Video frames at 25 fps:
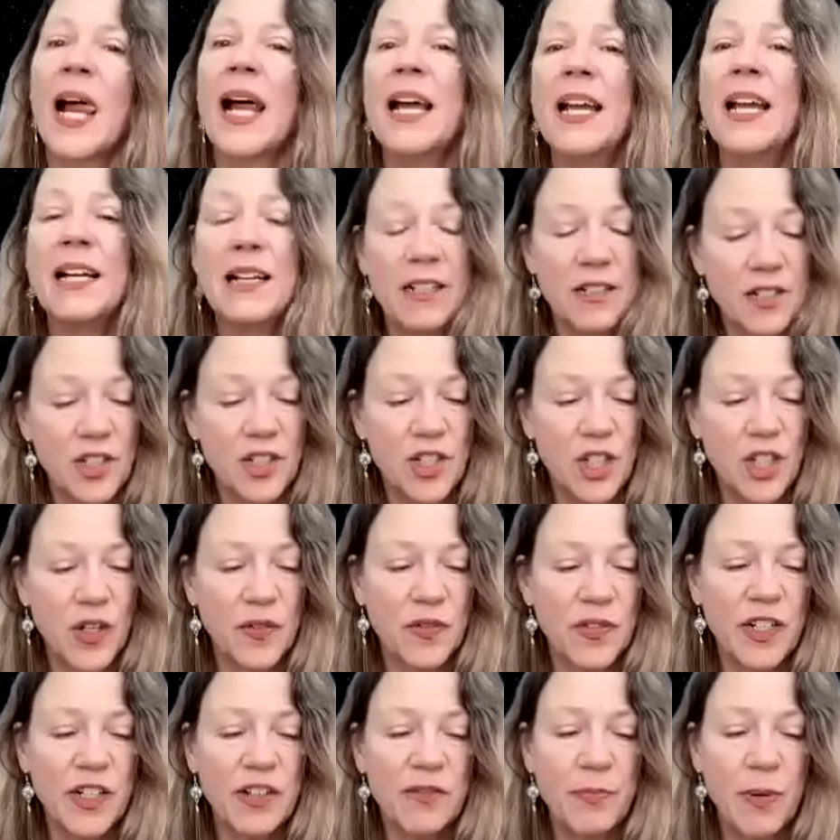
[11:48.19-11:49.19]
a
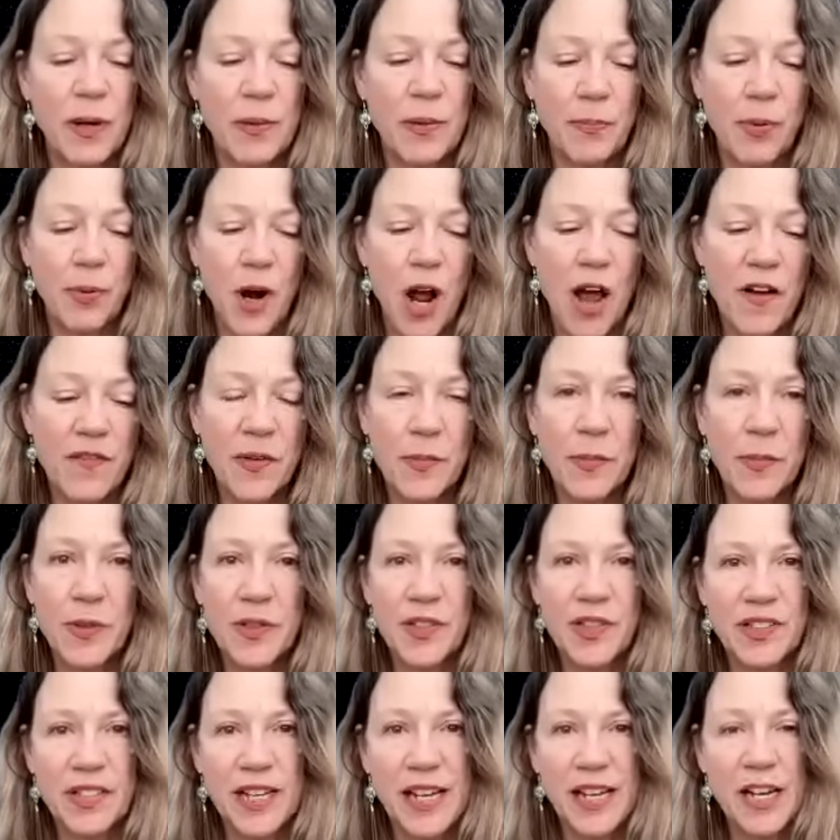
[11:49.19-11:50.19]
conservative but
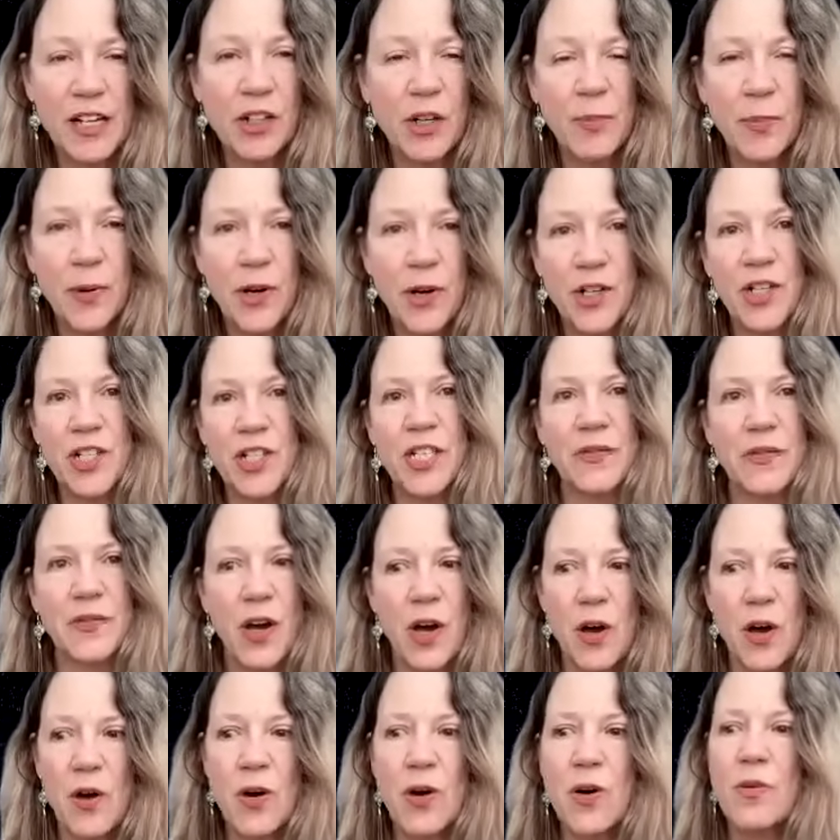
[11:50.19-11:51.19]
profitable sale or purchase of
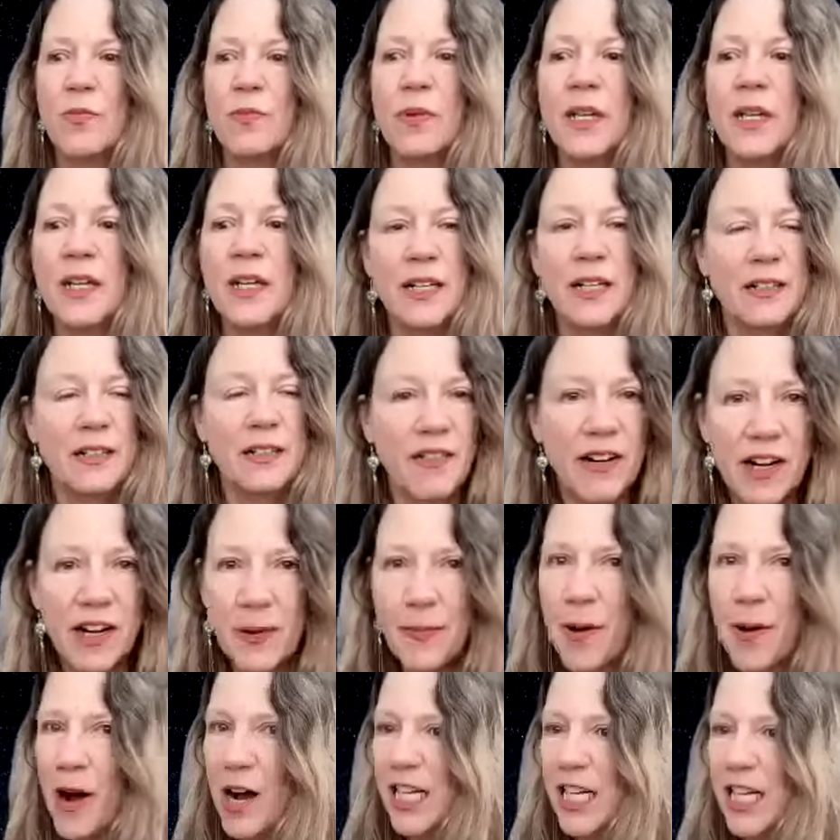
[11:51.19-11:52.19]
a home,
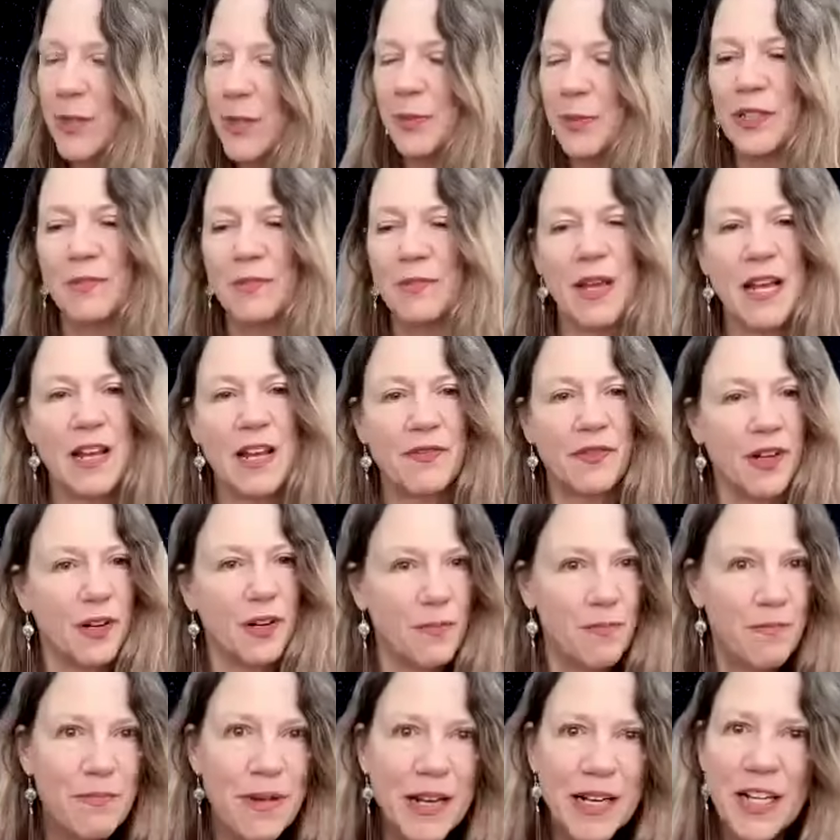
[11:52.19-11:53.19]
very possible in May for
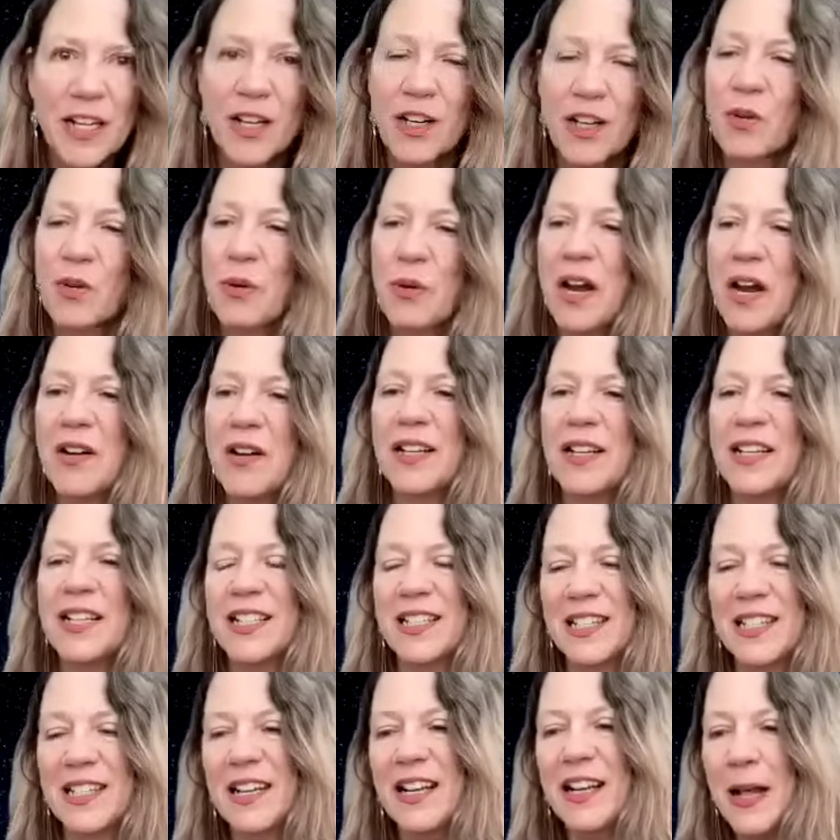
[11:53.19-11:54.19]
many
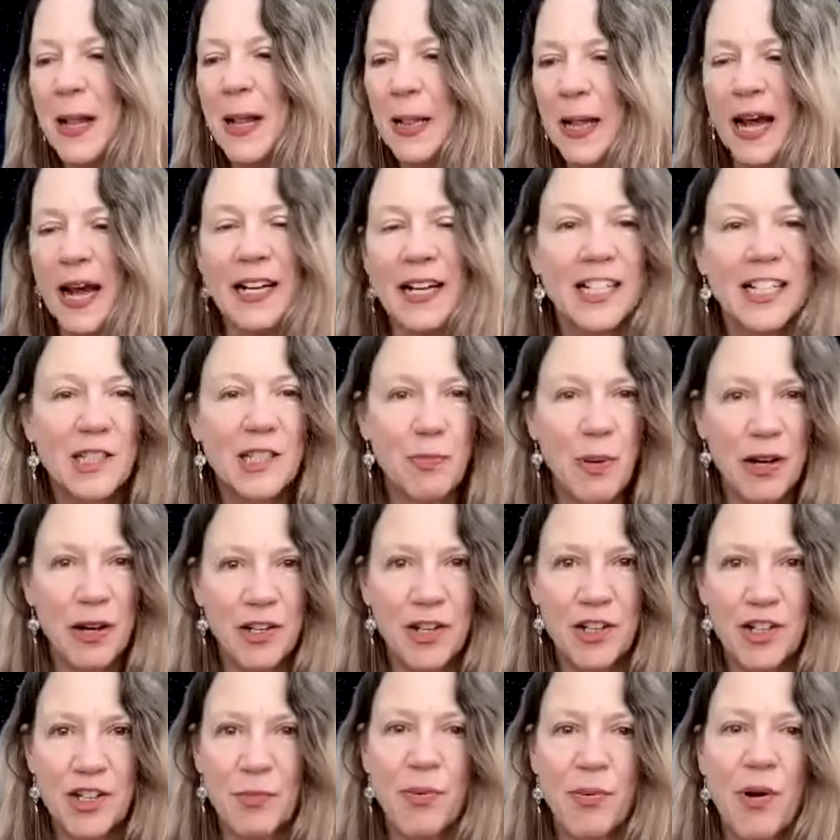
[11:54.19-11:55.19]
Aquarians, and
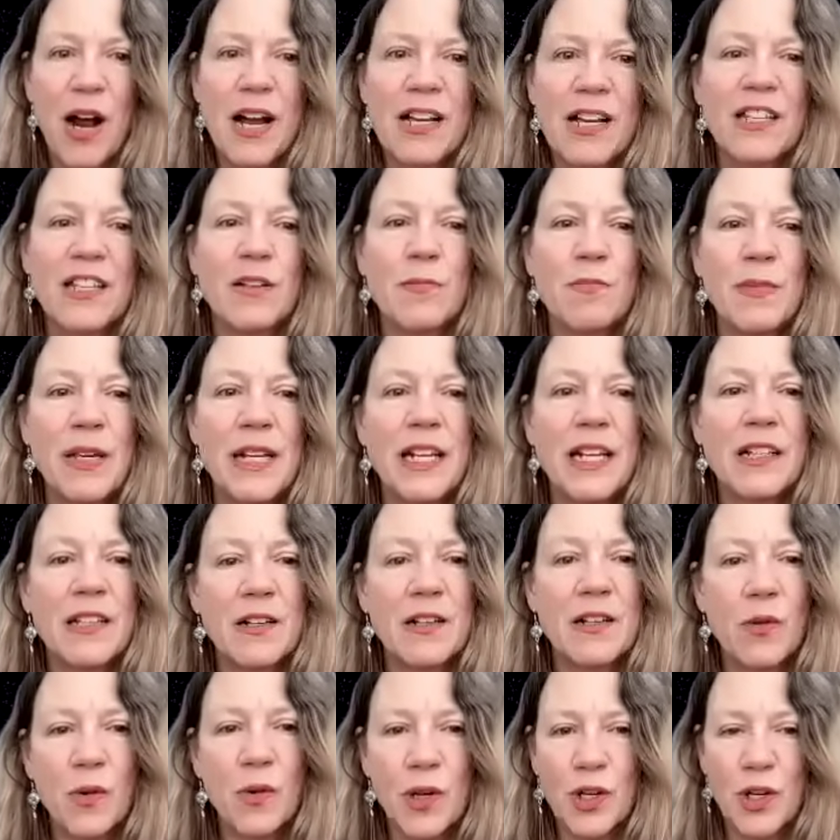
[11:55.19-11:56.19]
unexpected surprising means
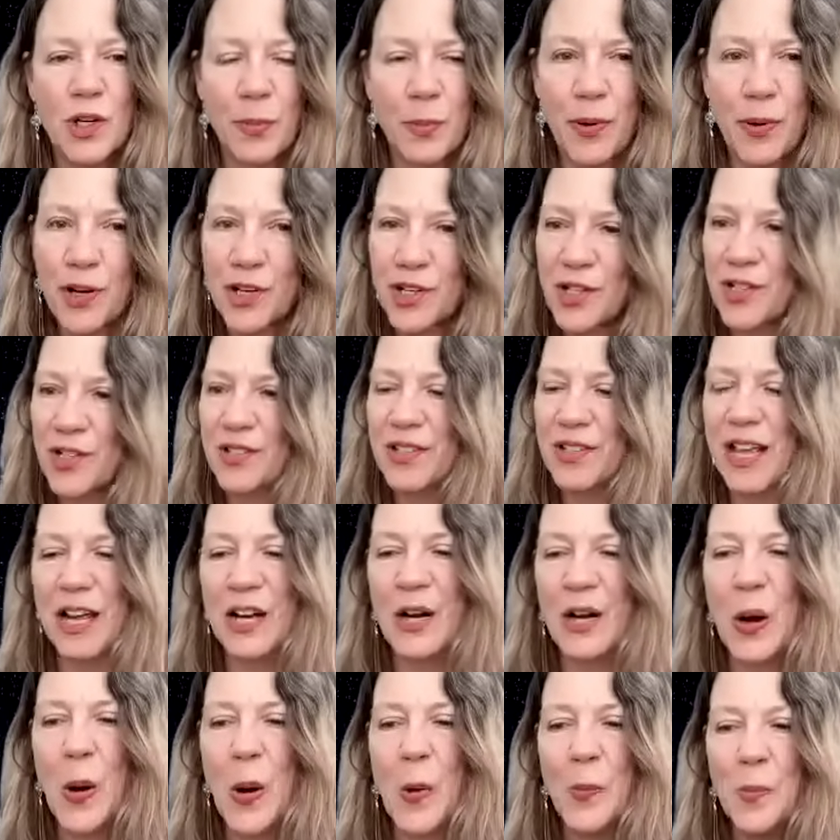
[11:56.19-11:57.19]
in order to purchase that
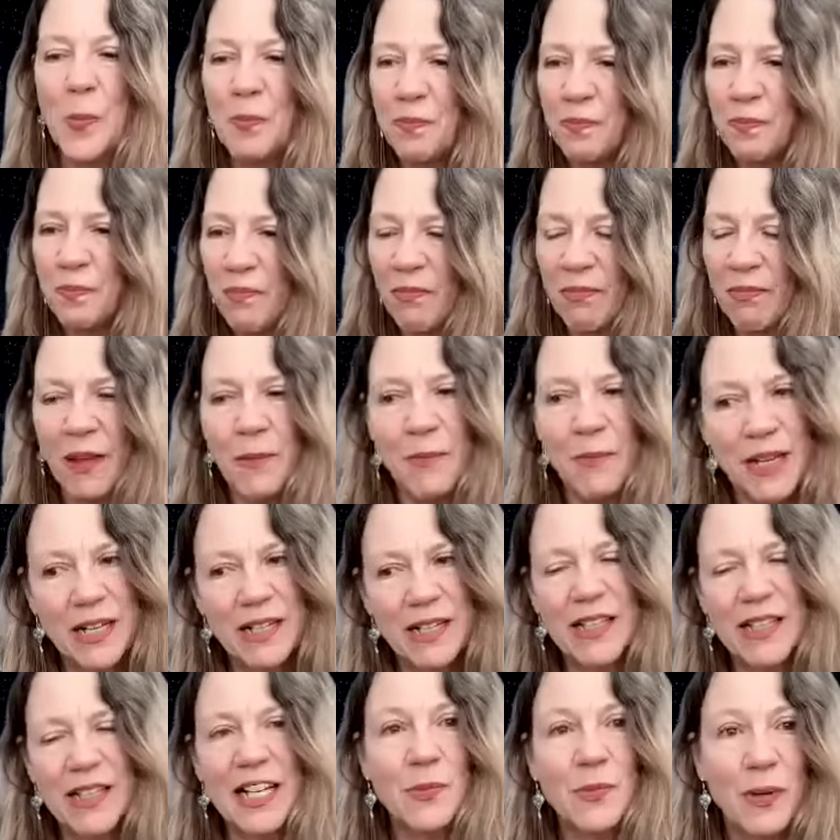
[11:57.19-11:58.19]
home,
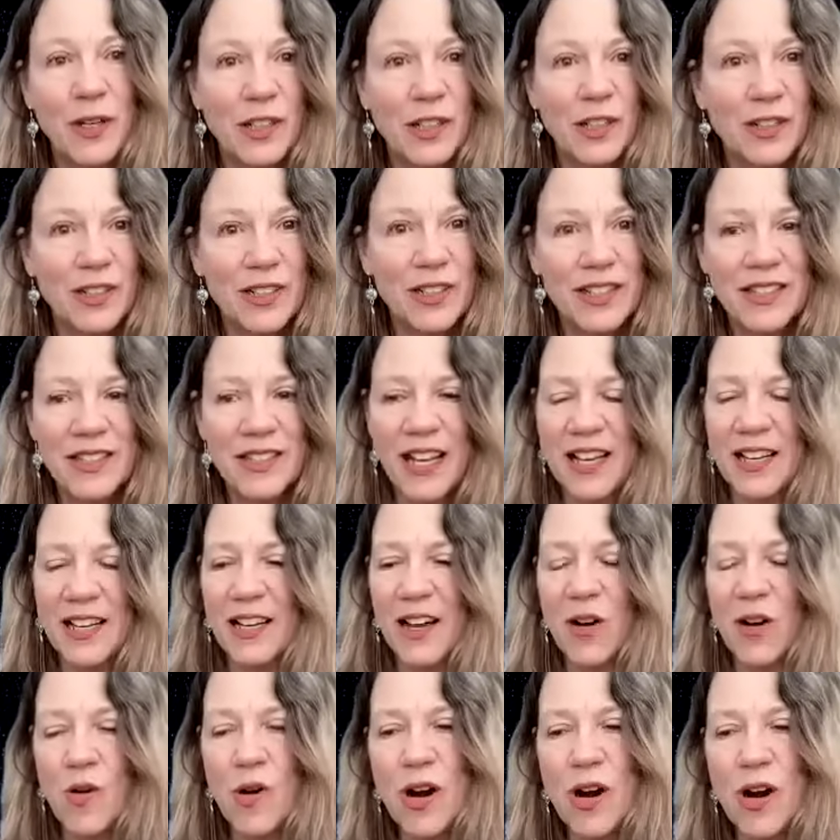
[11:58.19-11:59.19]
because that's what it looks
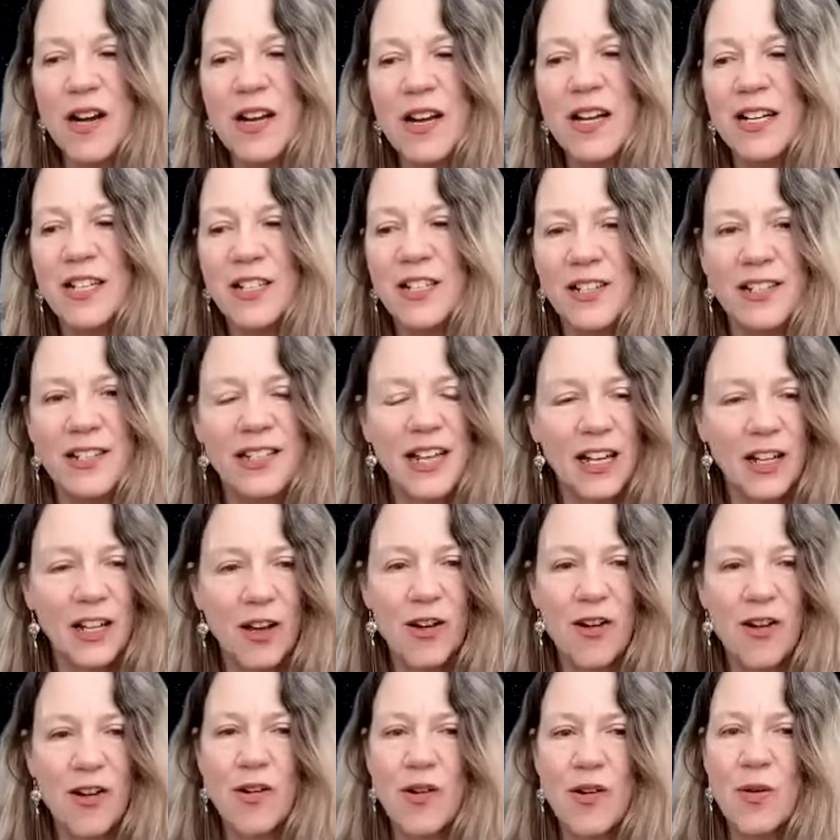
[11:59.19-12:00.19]
like, or to sell
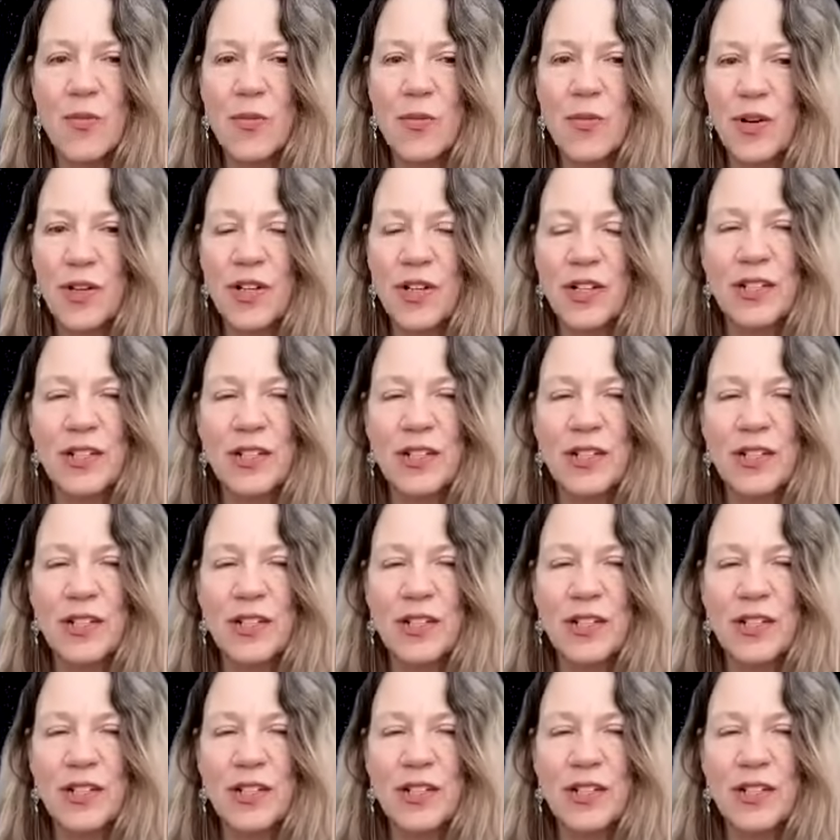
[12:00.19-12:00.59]
a home, or